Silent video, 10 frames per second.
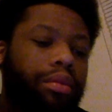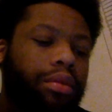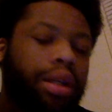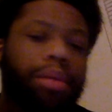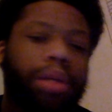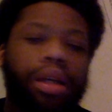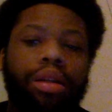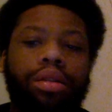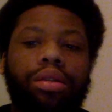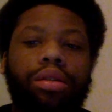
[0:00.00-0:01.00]
I
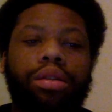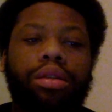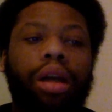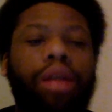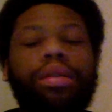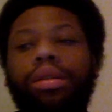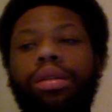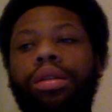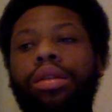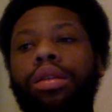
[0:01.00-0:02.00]
mean,
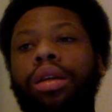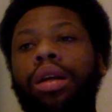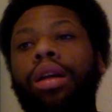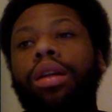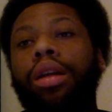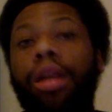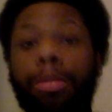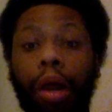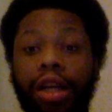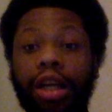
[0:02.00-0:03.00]
honestly, he
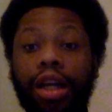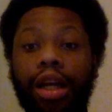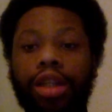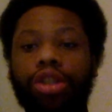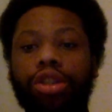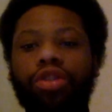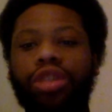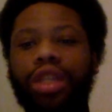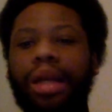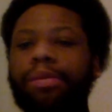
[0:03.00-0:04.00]
probably could have got your
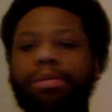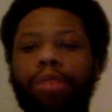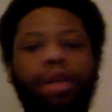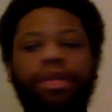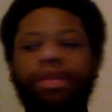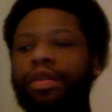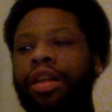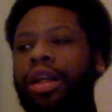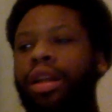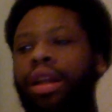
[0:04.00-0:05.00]
username off of
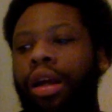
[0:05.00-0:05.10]
anything,